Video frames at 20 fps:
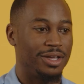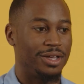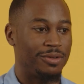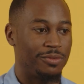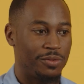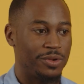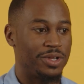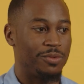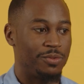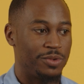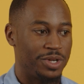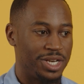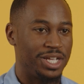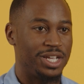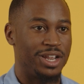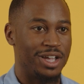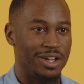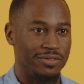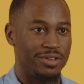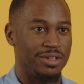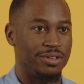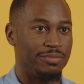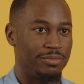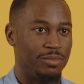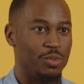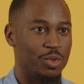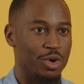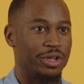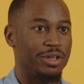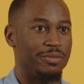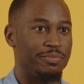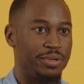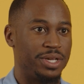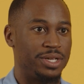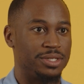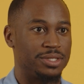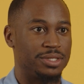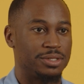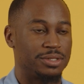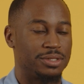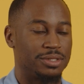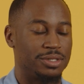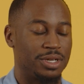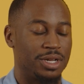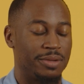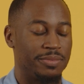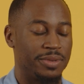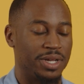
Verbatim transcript: We, we need every working piece to come